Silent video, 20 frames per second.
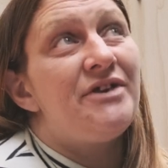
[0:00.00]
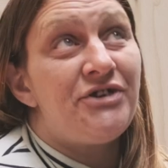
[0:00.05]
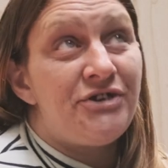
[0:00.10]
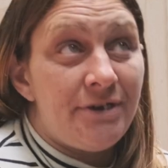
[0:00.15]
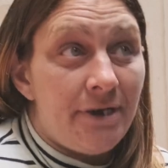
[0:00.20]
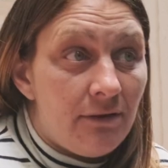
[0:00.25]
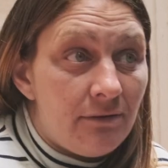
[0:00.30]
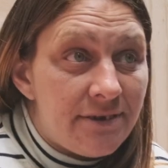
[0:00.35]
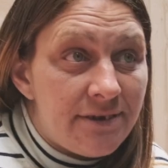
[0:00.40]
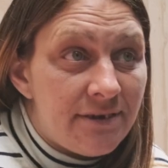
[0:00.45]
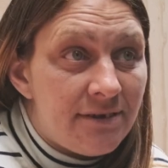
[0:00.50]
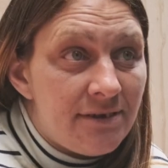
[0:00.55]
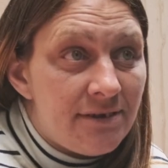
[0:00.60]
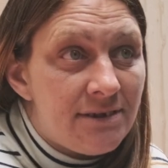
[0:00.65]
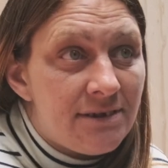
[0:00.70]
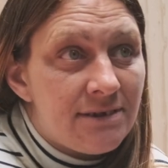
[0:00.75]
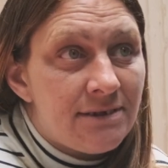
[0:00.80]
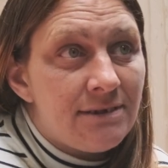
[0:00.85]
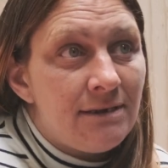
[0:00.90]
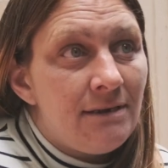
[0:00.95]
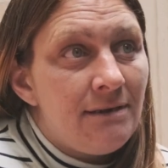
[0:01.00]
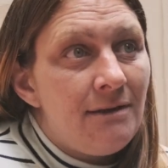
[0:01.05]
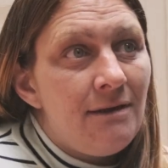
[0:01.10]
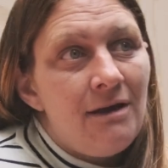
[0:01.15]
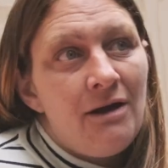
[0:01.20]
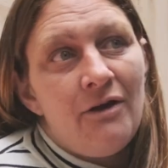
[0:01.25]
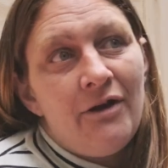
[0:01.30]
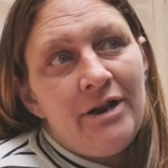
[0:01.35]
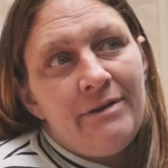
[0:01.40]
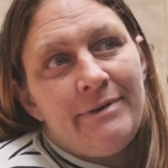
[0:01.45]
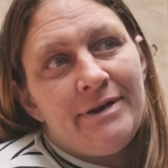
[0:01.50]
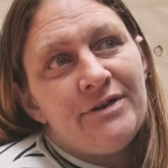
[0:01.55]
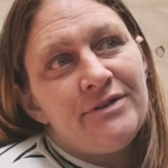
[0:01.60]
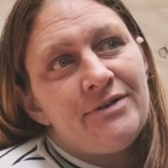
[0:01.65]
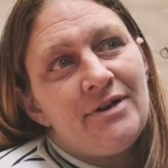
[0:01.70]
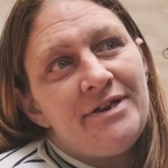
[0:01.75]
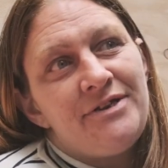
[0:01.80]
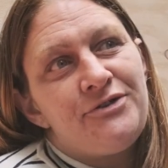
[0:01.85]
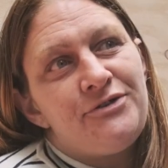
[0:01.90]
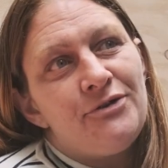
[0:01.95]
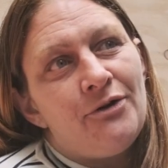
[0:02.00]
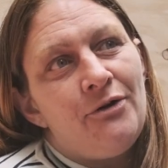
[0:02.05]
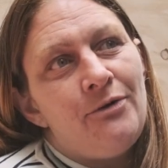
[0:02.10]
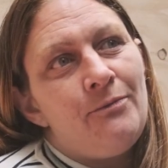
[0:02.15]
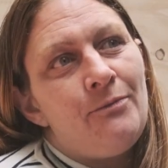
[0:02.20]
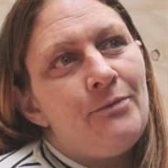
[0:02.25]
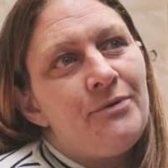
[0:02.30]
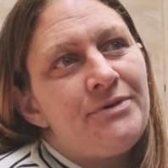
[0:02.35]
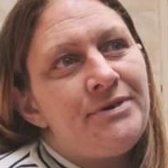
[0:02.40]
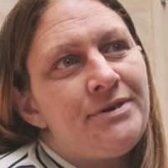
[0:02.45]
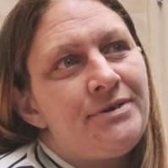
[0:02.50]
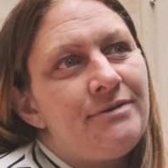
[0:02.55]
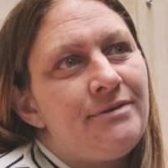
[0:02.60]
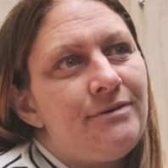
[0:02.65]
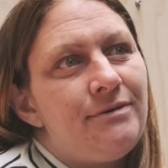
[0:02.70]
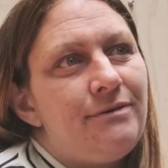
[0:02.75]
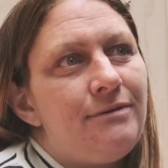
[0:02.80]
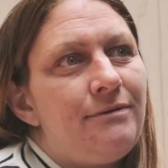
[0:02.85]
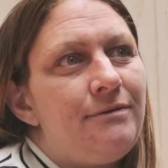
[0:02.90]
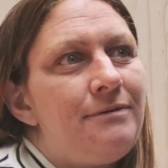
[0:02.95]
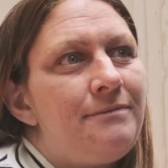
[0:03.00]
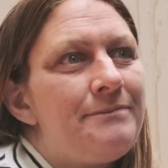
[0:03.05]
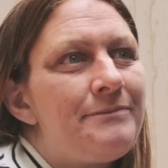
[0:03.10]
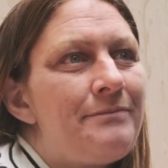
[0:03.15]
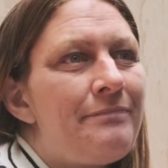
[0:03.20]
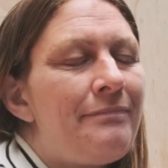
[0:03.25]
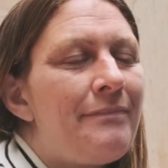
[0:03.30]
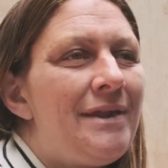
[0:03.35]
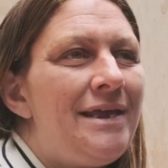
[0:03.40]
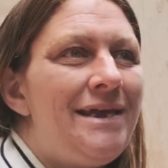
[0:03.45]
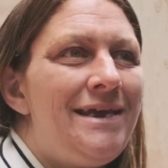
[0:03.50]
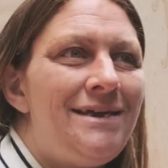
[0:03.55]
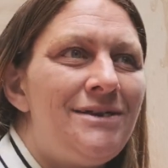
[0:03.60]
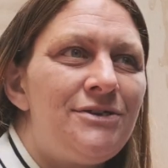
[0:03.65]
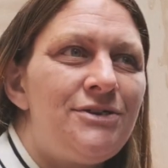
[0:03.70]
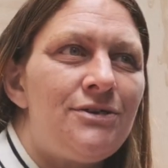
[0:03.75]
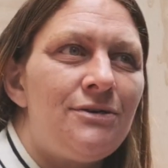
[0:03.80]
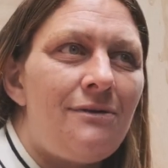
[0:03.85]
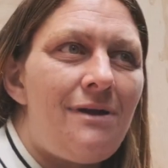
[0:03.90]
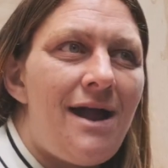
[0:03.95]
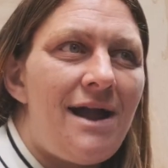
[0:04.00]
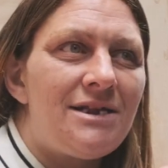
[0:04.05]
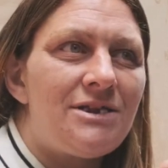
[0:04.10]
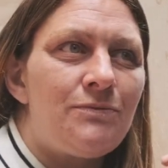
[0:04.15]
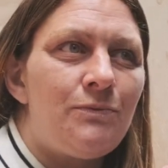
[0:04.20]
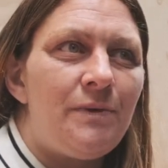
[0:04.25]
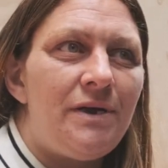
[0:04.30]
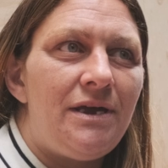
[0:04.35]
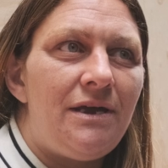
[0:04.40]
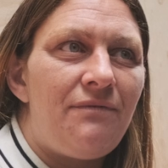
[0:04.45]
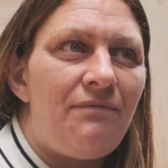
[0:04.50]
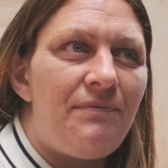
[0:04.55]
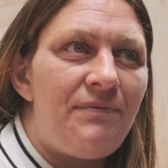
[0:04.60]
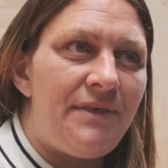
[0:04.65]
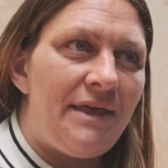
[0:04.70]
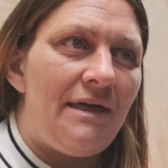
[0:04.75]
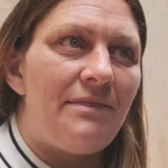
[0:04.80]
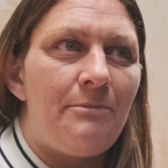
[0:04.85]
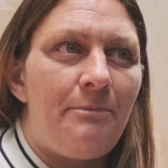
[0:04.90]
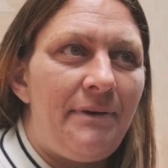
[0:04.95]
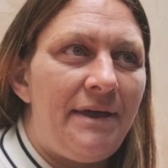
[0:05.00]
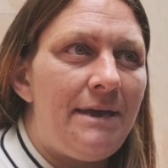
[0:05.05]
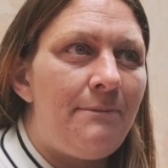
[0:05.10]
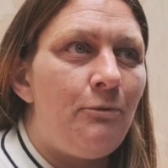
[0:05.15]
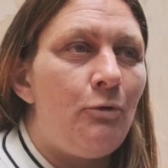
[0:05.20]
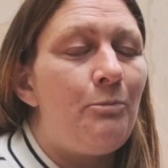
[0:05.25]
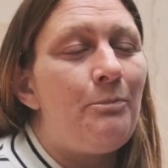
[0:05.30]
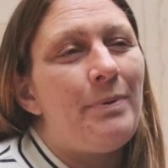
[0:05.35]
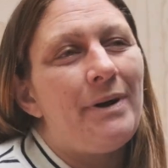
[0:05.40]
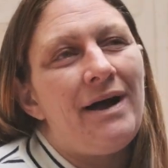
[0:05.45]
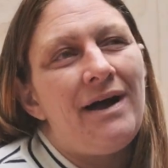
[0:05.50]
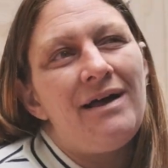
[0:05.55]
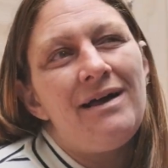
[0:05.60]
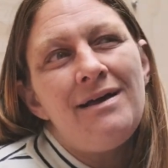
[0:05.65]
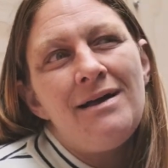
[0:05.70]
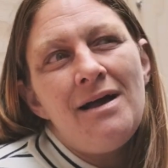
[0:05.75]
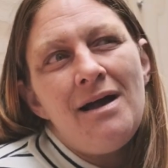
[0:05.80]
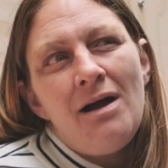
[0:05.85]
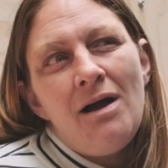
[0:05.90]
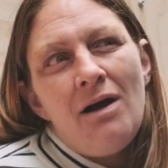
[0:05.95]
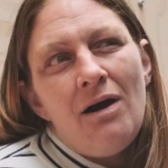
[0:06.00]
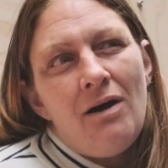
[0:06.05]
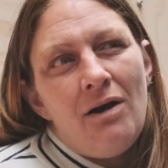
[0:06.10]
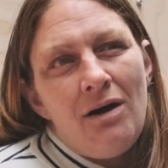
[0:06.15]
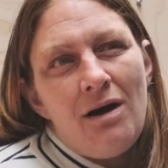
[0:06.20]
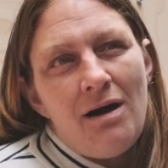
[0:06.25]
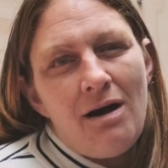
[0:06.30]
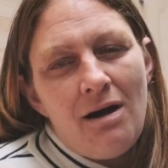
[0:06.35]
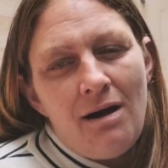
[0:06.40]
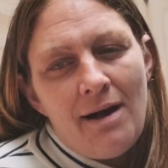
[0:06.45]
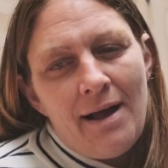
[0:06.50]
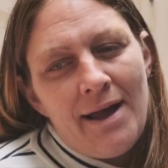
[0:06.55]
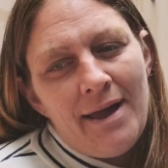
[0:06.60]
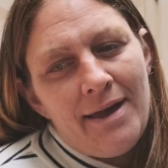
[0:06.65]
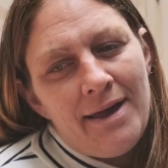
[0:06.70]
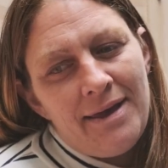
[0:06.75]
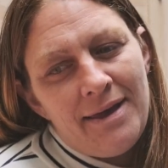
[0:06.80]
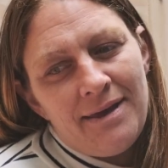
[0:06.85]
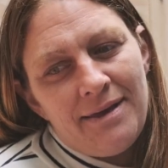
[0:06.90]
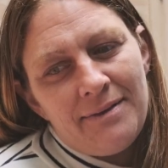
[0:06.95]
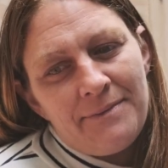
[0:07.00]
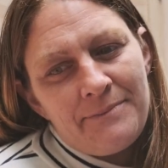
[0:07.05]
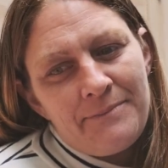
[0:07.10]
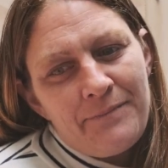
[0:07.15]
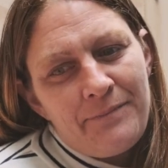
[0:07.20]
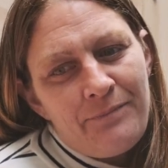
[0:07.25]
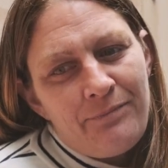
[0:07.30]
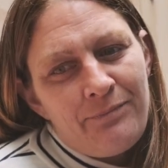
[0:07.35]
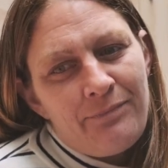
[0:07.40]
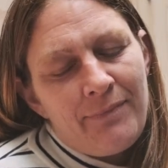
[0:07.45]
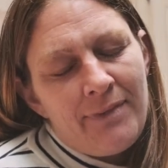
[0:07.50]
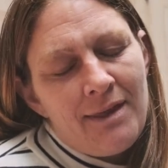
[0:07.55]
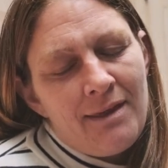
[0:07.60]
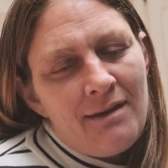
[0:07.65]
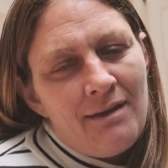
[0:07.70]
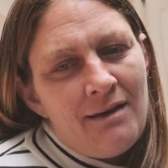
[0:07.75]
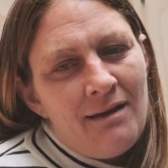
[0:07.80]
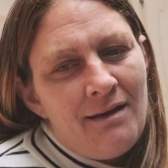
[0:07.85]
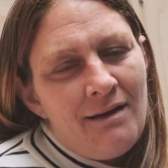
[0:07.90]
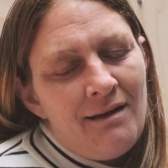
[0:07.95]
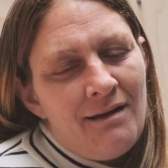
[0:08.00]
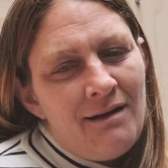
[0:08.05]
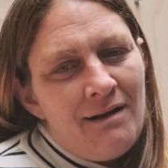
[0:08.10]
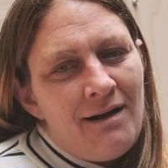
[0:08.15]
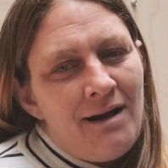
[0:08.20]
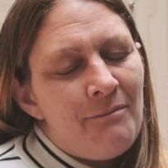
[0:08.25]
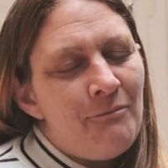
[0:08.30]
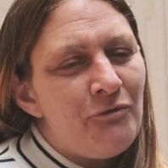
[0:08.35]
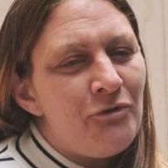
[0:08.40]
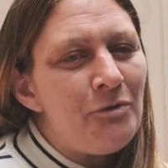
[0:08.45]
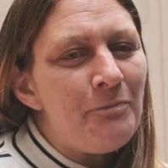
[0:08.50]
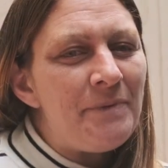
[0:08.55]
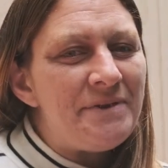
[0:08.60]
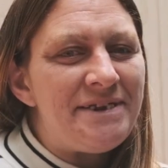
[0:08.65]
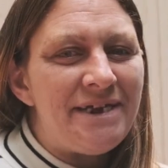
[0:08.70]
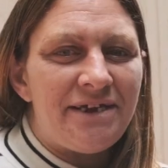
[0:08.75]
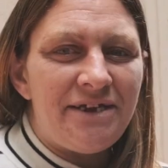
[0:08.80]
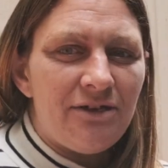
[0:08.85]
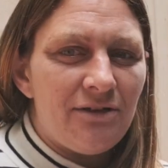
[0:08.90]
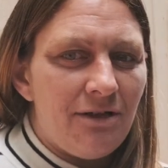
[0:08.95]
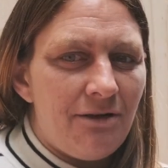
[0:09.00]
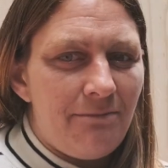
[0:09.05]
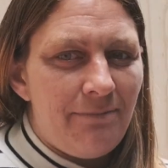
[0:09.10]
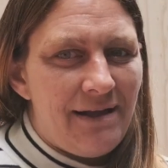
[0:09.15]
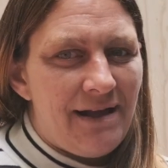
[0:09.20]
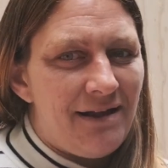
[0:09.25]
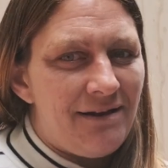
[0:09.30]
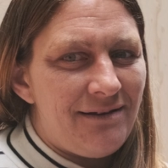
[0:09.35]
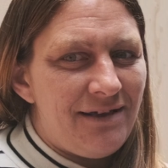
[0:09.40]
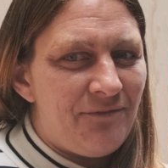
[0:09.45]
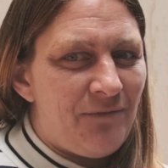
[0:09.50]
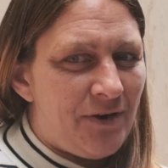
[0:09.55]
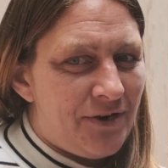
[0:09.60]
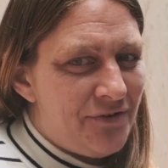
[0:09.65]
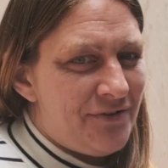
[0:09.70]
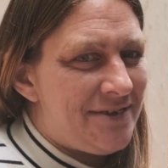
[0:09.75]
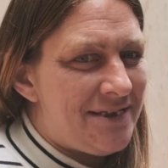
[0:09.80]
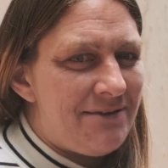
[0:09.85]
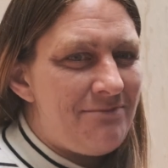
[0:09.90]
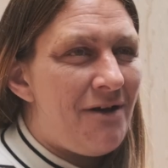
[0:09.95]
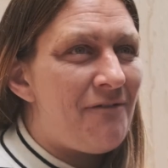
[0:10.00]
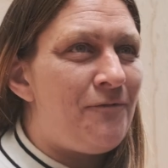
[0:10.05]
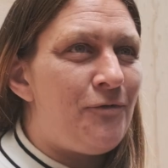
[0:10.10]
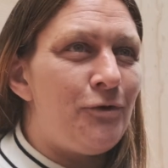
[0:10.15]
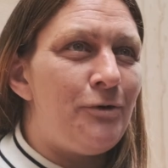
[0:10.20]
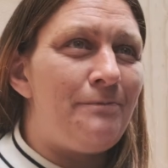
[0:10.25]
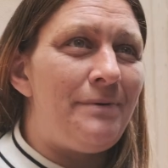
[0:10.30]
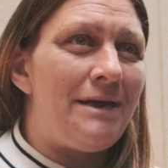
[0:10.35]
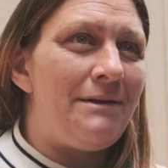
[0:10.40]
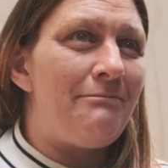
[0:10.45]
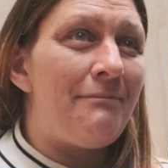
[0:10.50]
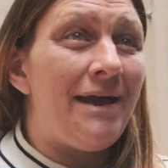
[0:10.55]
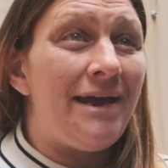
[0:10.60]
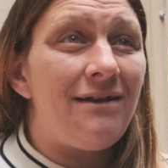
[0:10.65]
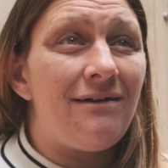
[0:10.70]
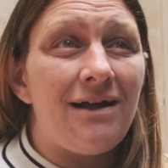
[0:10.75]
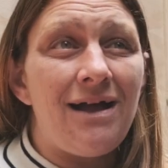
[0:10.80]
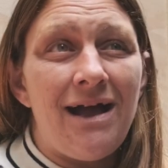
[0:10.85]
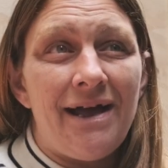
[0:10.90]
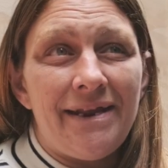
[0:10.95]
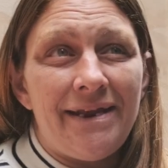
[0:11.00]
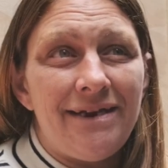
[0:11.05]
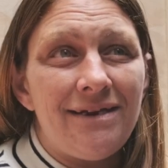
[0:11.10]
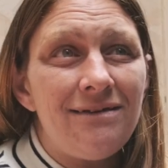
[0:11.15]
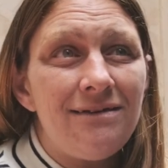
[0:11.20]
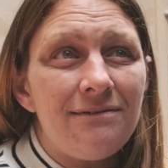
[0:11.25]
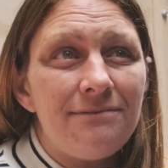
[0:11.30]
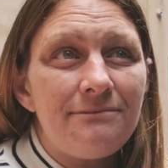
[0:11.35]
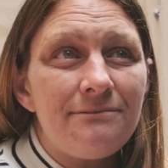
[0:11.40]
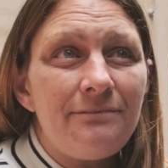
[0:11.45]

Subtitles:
shelters only because I don't want to interact with the other people, but I'm real particular about if I don't see my food being made, I can't eat it.